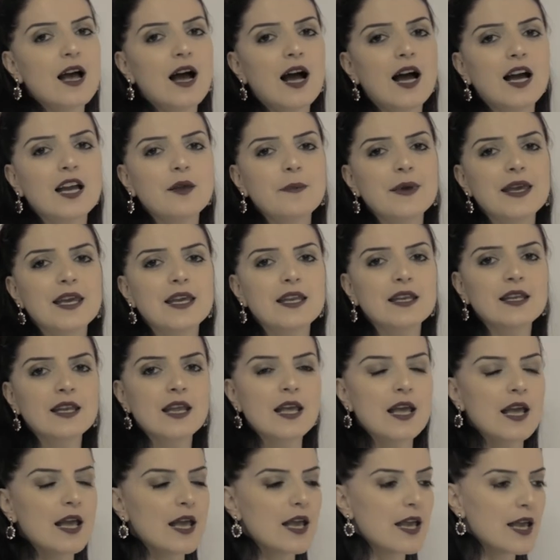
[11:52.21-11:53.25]
I
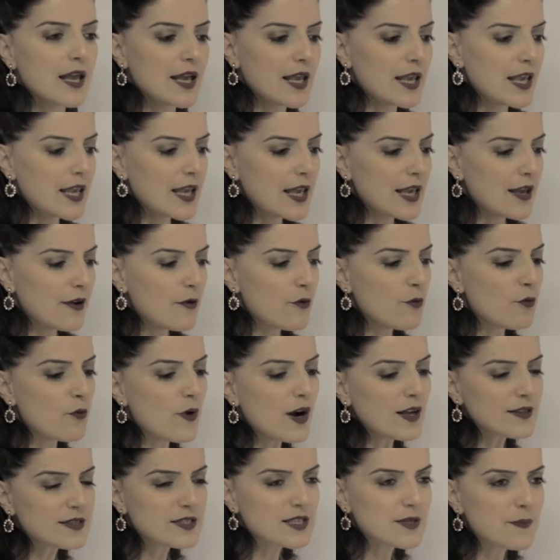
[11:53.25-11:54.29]
mean,
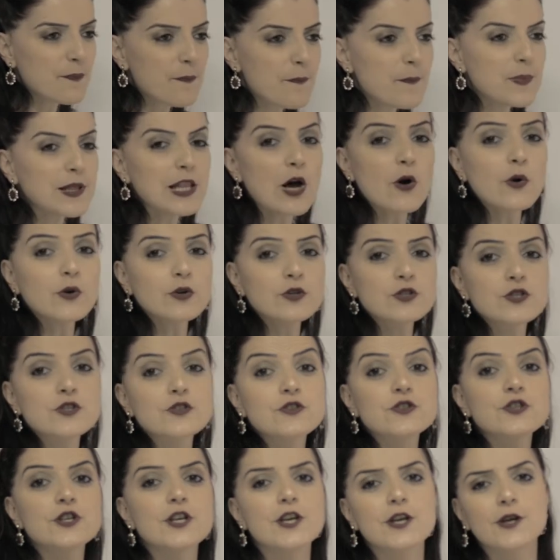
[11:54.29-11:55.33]
what belongs
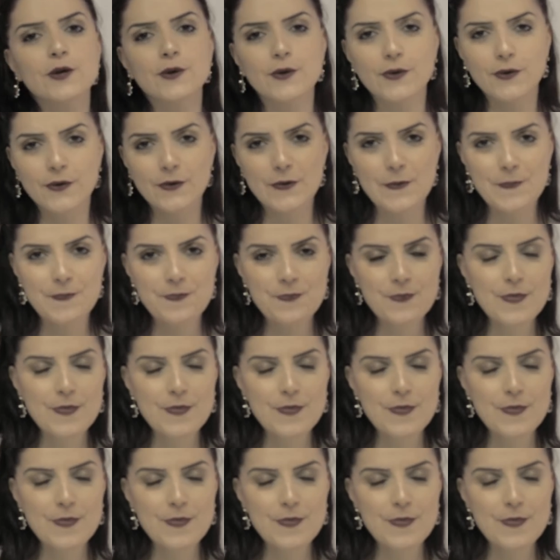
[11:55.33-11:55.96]
to you?